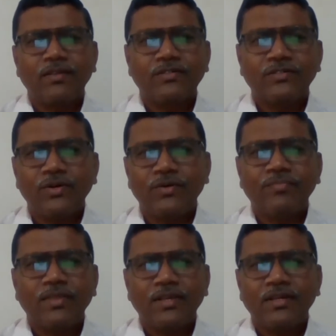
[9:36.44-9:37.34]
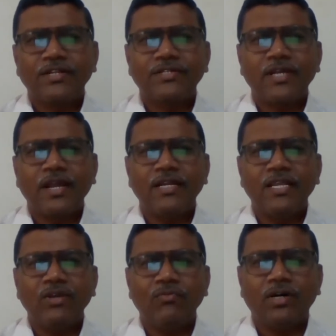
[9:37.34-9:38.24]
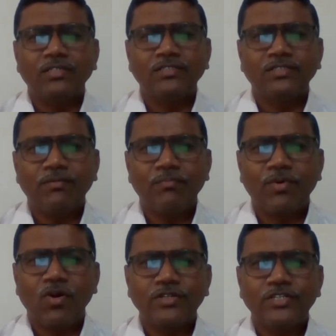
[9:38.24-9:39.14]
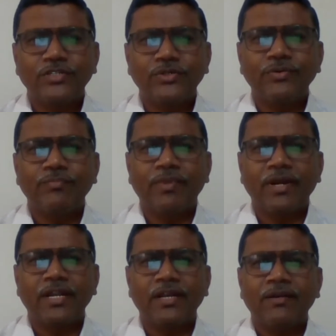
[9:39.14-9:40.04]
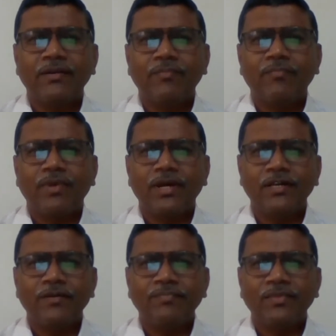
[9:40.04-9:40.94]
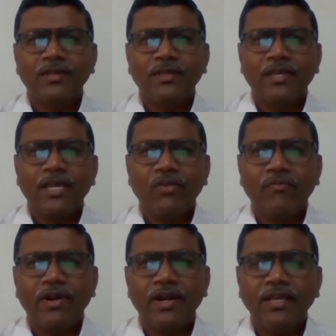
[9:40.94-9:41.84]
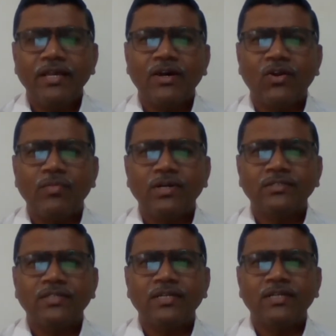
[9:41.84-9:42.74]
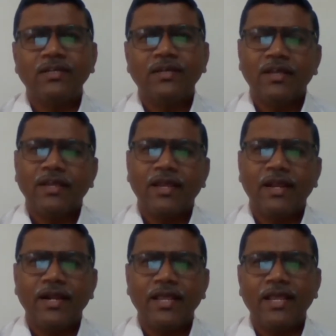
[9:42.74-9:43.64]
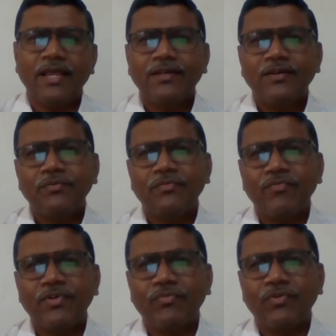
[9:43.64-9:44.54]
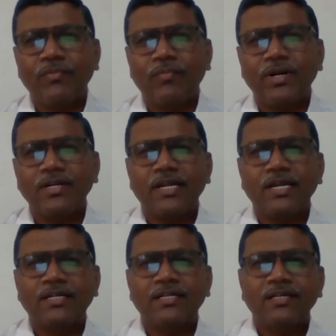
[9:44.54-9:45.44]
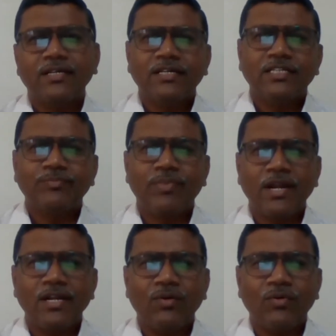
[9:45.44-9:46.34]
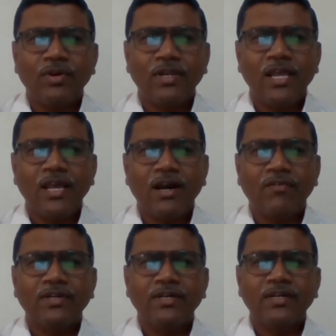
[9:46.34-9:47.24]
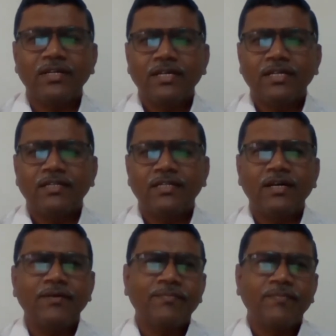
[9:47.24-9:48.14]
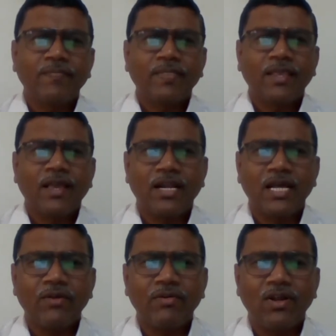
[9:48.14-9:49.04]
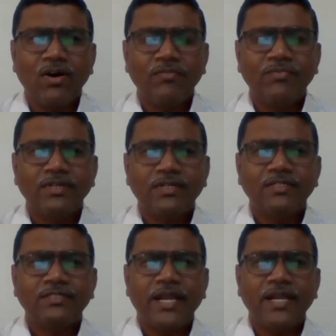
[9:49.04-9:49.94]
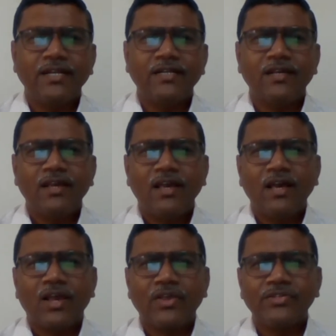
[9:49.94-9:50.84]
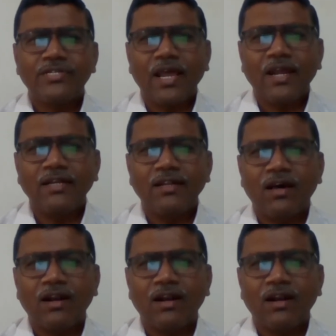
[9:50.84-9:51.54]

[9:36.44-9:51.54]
So, Christianity was brought to Britain by the invading Romans in AD 54, but it spread only after the arrival of Saint Augustine